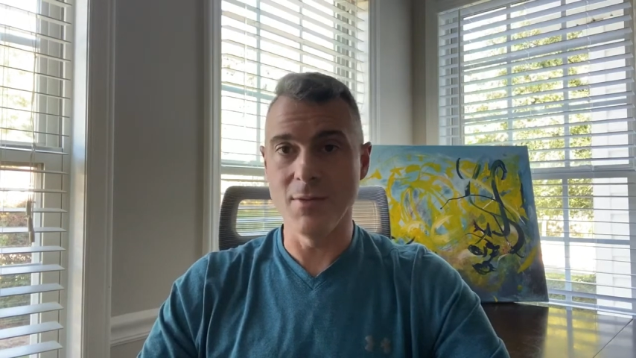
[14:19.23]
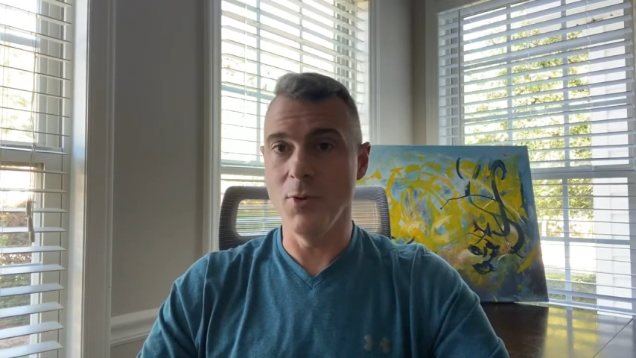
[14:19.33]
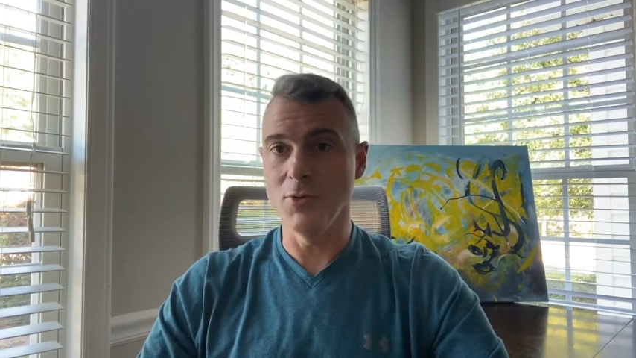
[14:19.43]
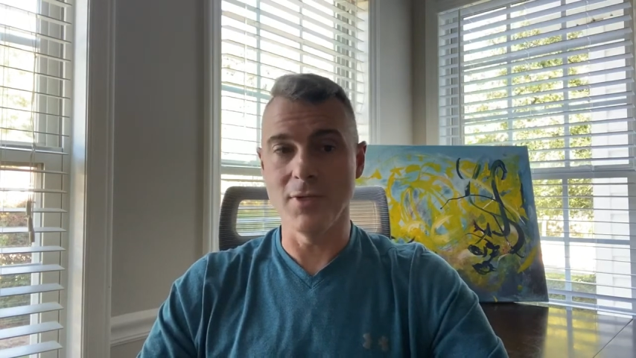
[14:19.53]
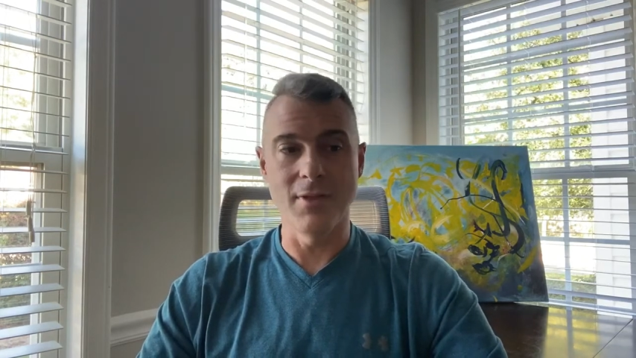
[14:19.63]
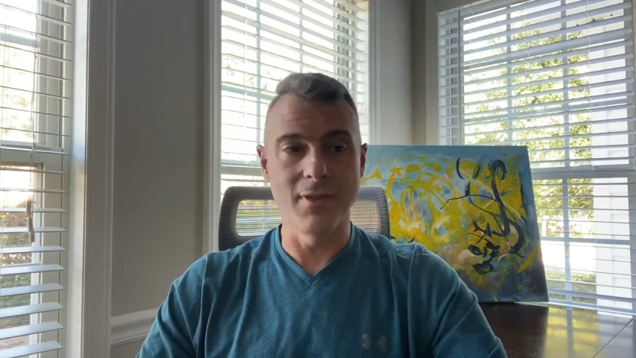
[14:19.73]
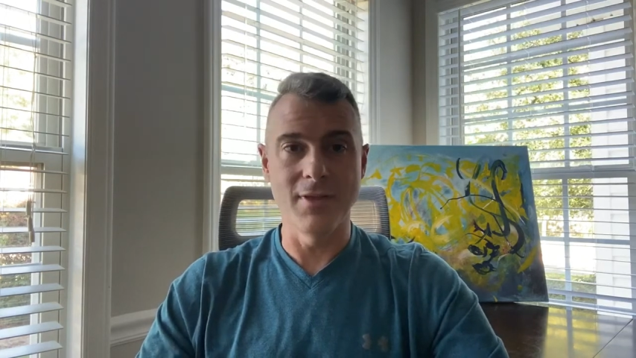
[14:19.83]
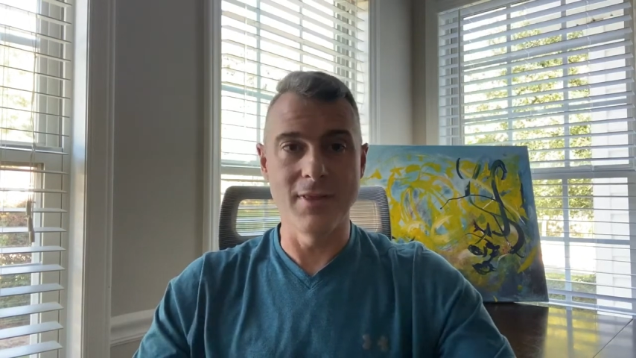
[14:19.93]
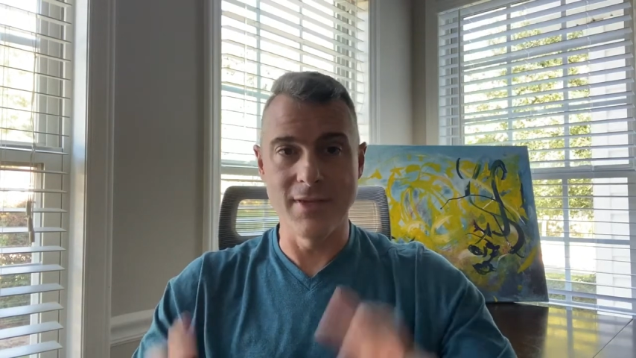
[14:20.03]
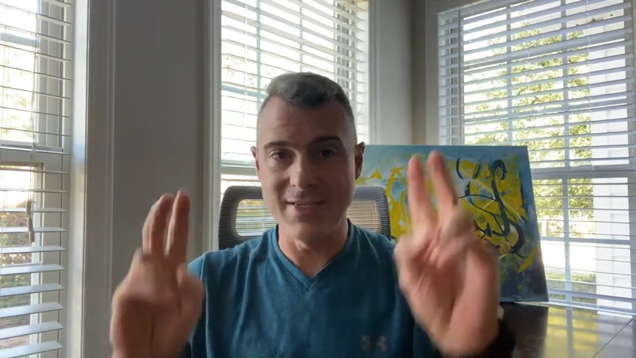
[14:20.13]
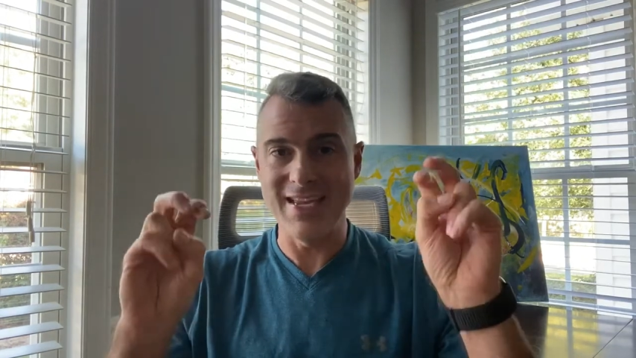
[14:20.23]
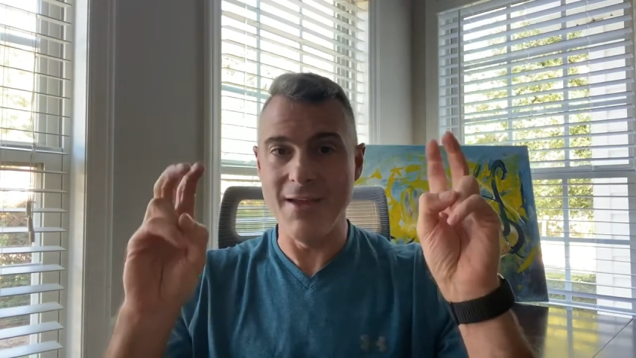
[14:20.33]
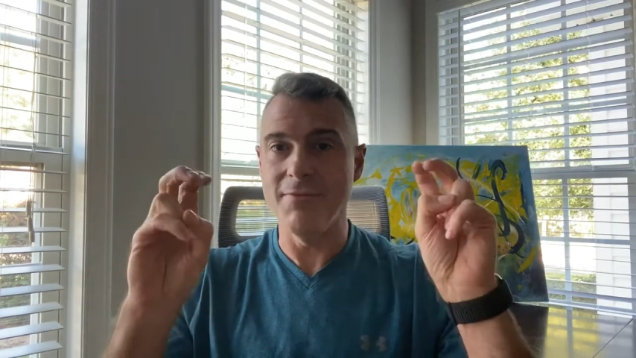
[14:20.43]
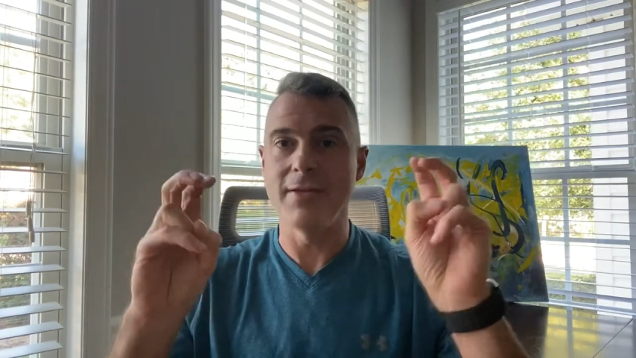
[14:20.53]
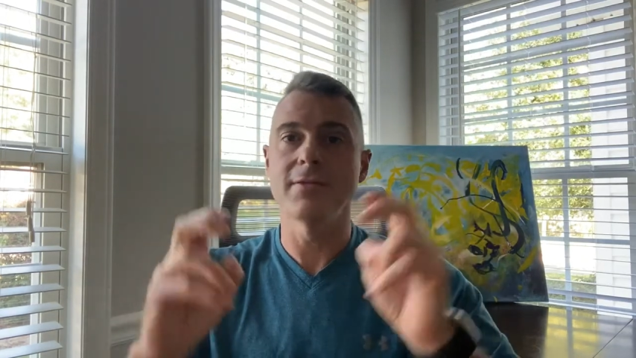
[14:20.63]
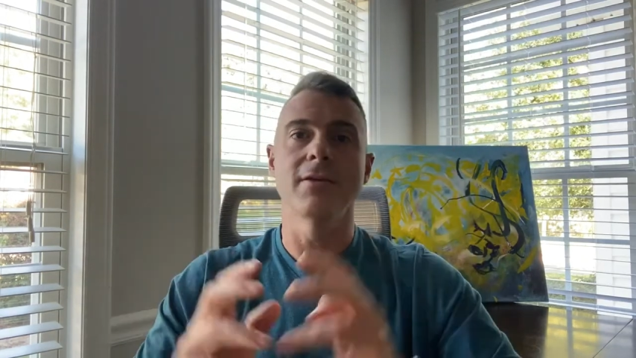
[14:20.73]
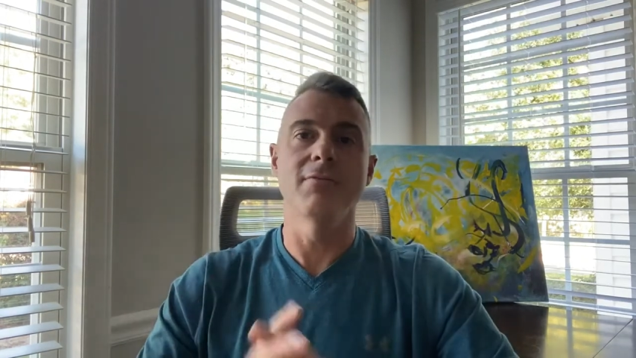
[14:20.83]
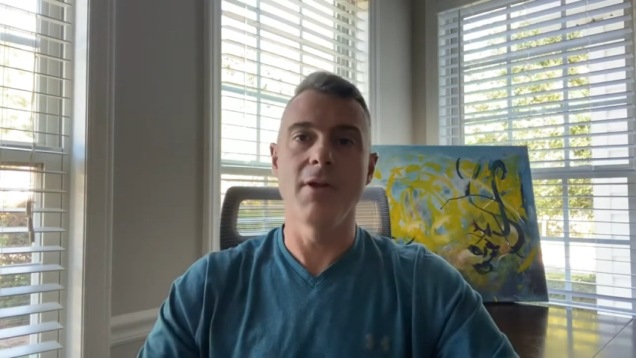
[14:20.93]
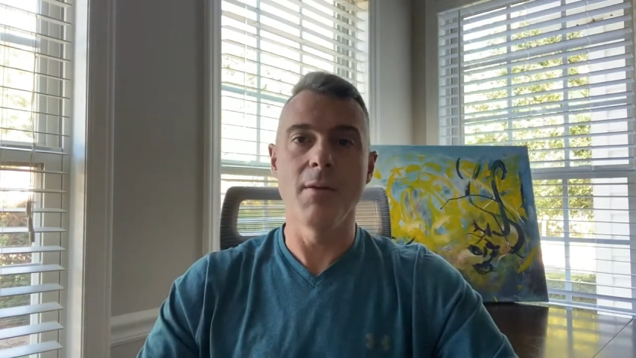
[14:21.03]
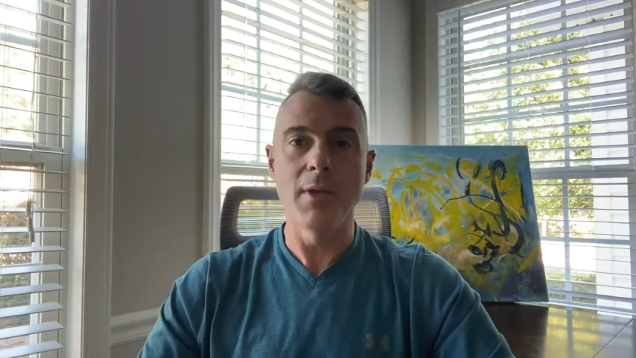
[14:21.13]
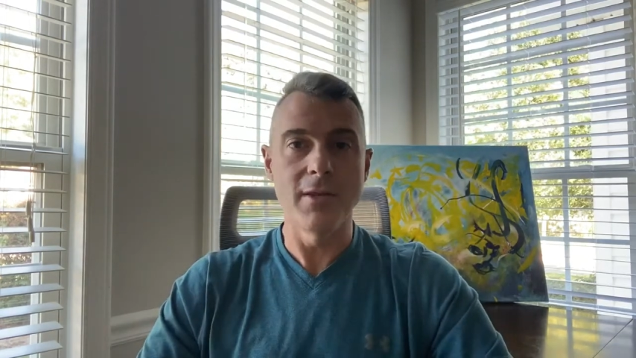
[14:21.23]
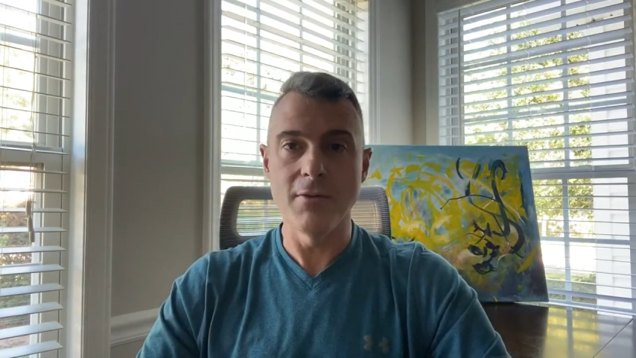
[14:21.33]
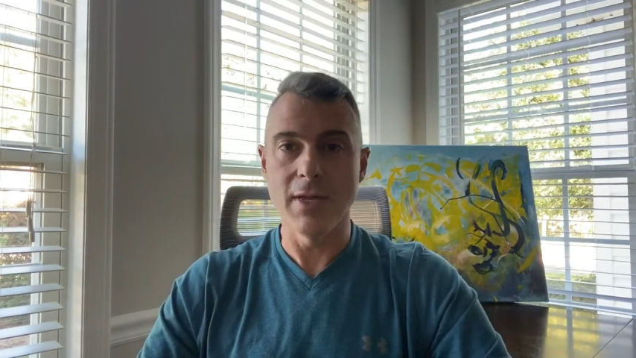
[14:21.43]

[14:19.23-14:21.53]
supposedly the safest environment